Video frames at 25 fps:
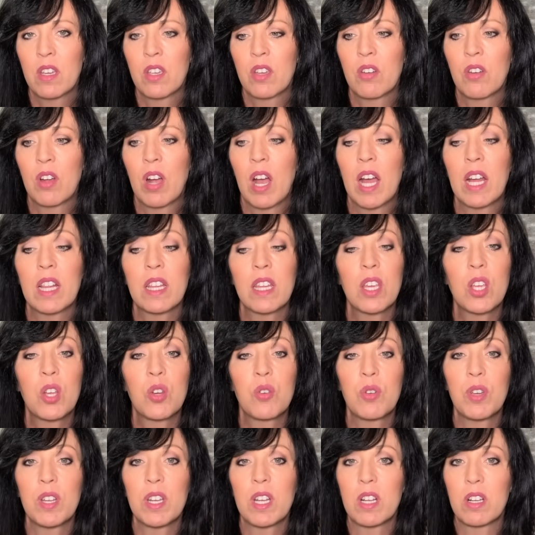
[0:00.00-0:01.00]
you're highly
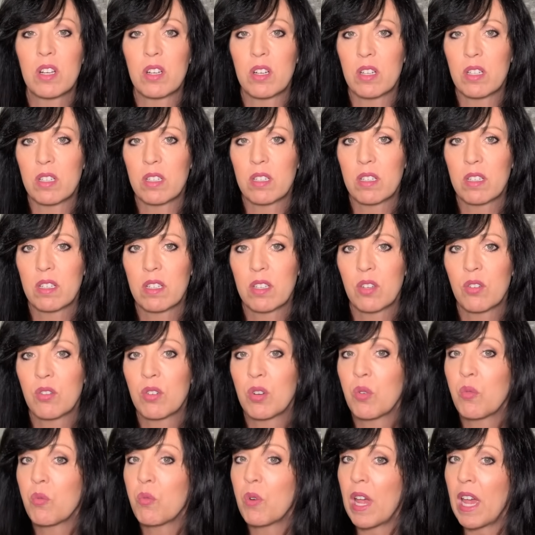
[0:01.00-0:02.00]
critical, you're
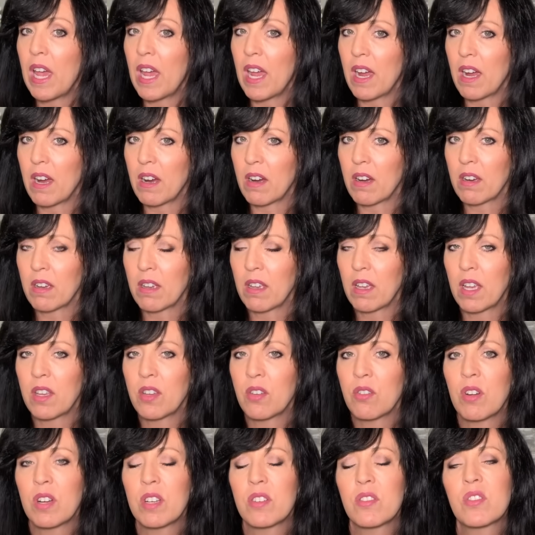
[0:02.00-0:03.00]
aware, and
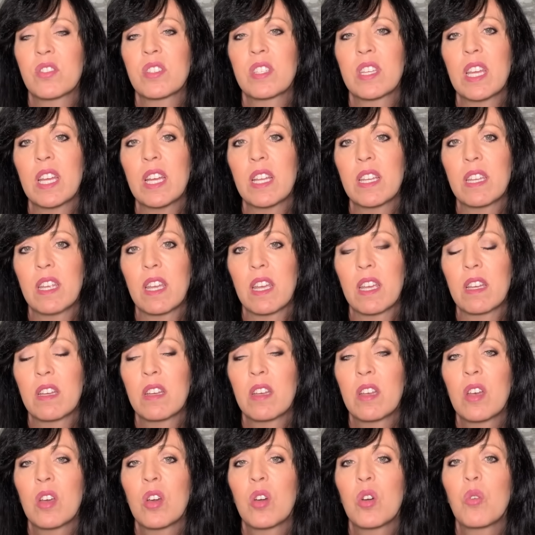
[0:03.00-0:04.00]
you're
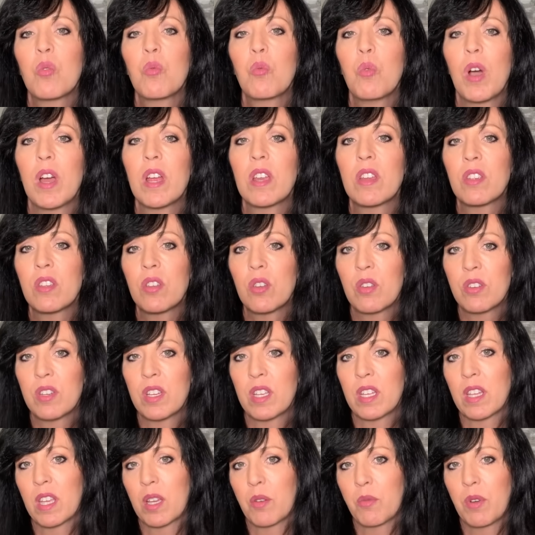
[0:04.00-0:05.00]
understanding what you're
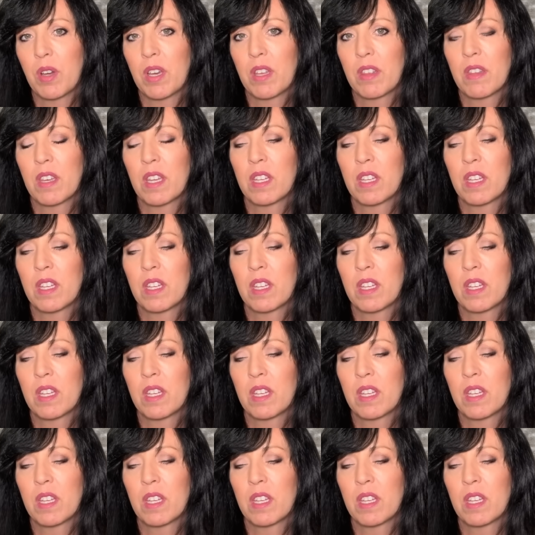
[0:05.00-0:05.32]
dealing with.